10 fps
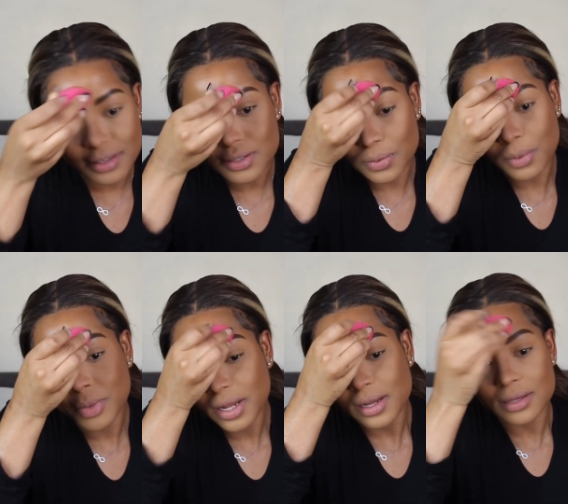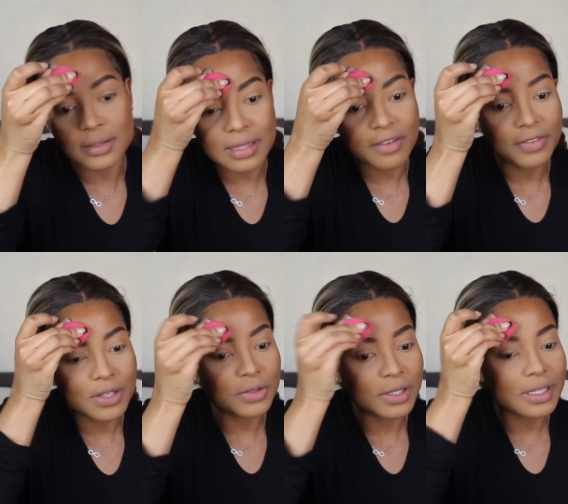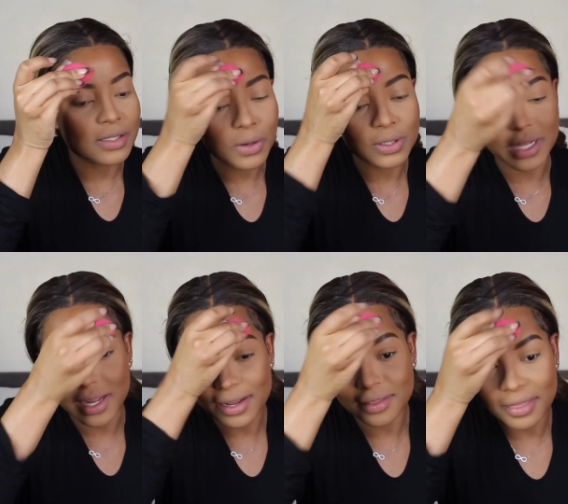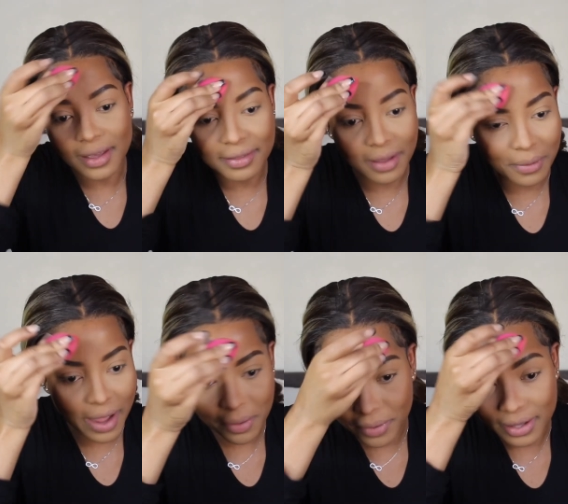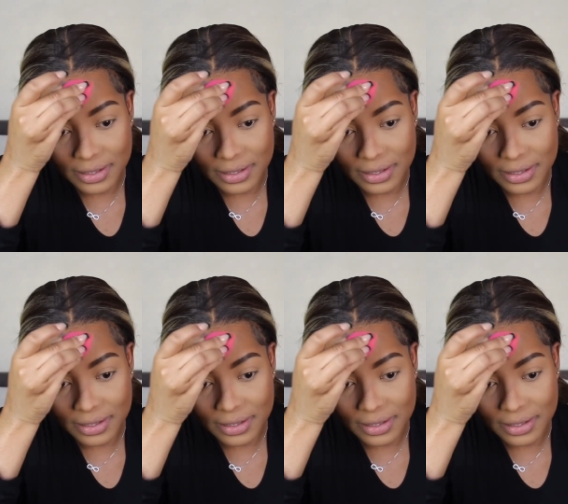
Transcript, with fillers: this woman is definitely doing this whole dating thing the right way.